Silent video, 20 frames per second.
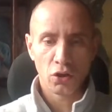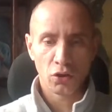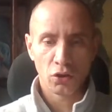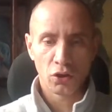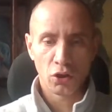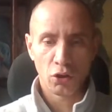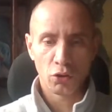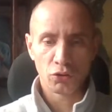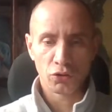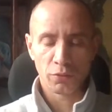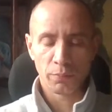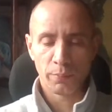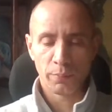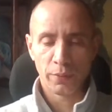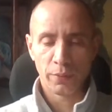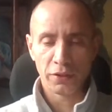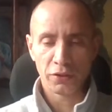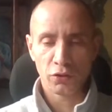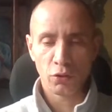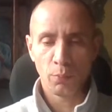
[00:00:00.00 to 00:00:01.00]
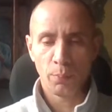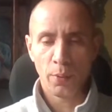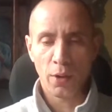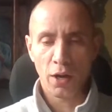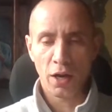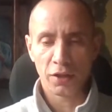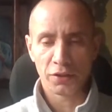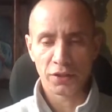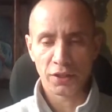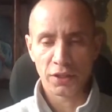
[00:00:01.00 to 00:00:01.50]
Conclusion. Political
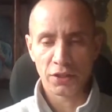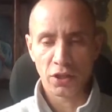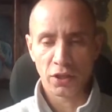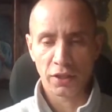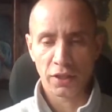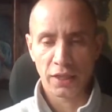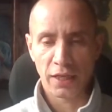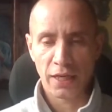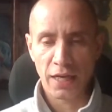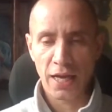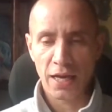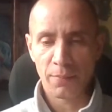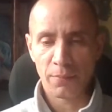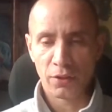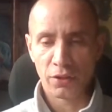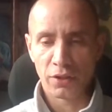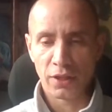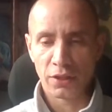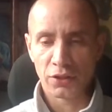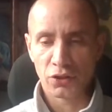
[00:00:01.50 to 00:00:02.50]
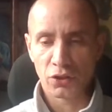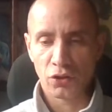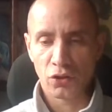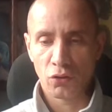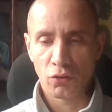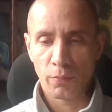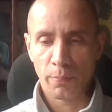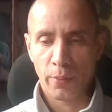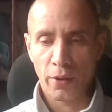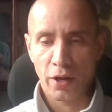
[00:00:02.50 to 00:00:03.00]
parties are the key element in
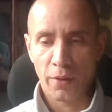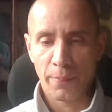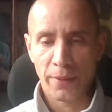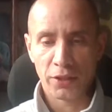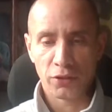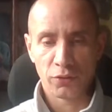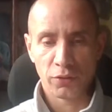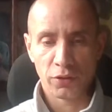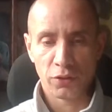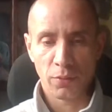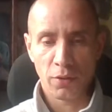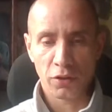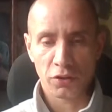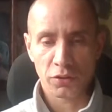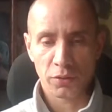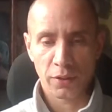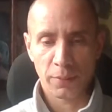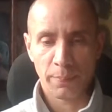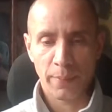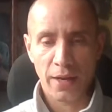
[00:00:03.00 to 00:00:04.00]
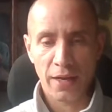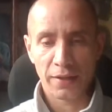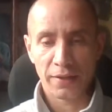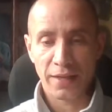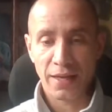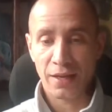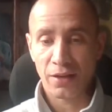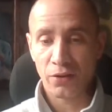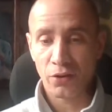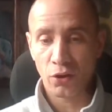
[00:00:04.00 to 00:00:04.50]
securing parliamentary democracy,
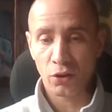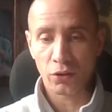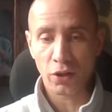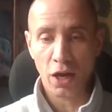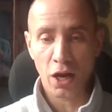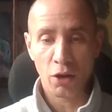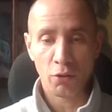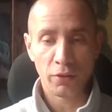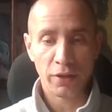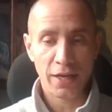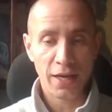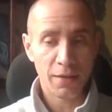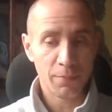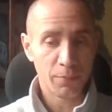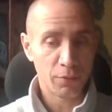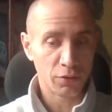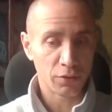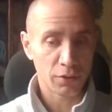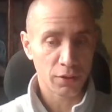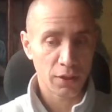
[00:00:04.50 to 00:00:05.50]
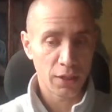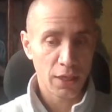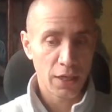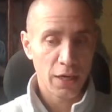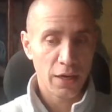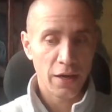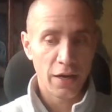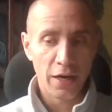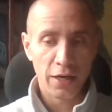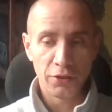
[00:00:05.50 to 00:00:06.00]
but they are not only element.
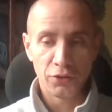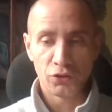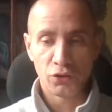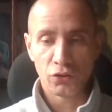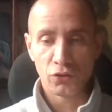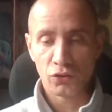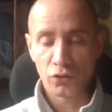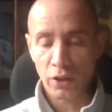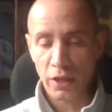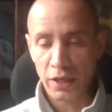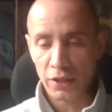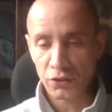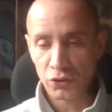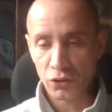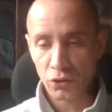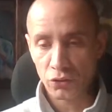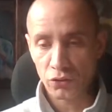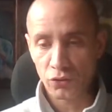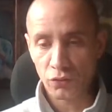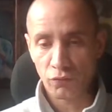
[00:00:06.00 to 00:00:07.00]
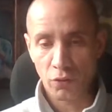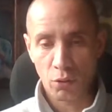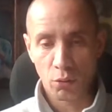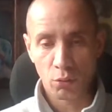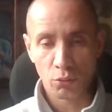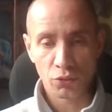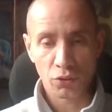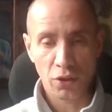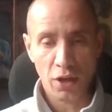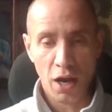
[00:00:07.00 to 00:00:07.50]
Institutional
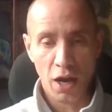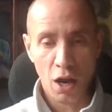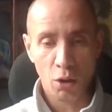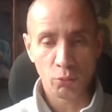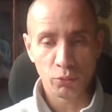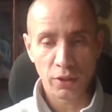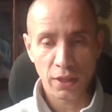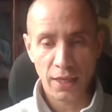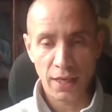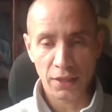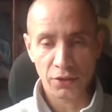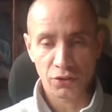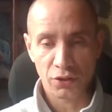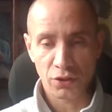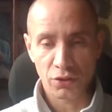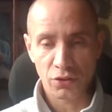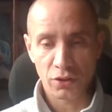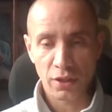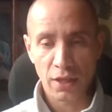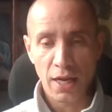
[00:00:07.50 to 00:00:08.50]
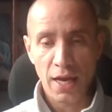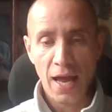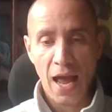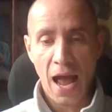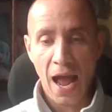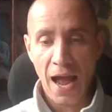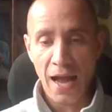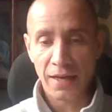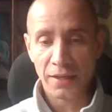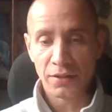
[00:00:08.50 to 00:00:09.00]
rules on holding elections
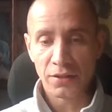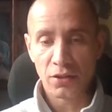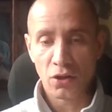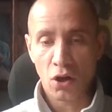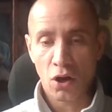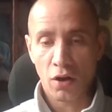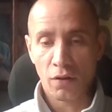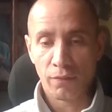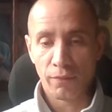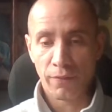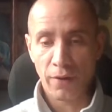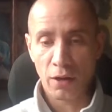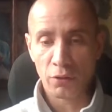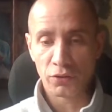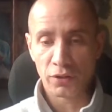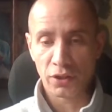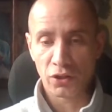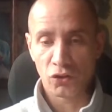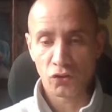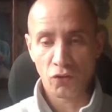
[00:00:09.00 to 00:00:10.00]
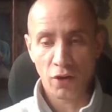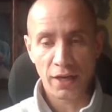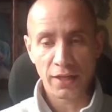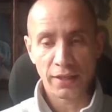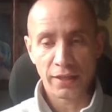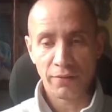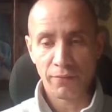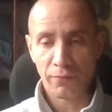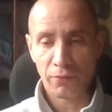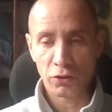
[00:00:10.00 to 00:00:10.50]
and on voting
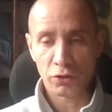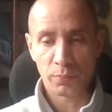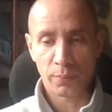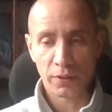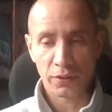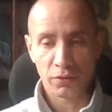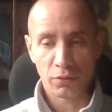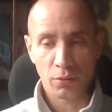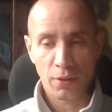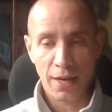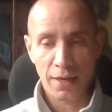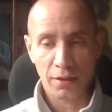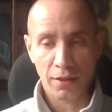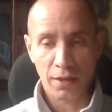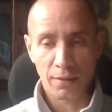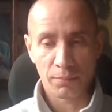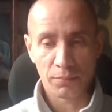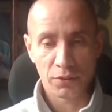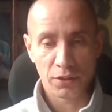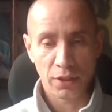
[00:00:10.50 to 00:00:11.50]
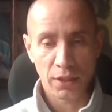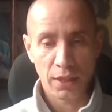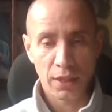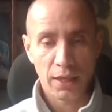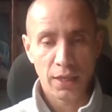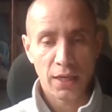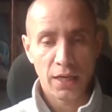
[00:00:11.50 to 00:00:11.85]
greatly influence political outcomes.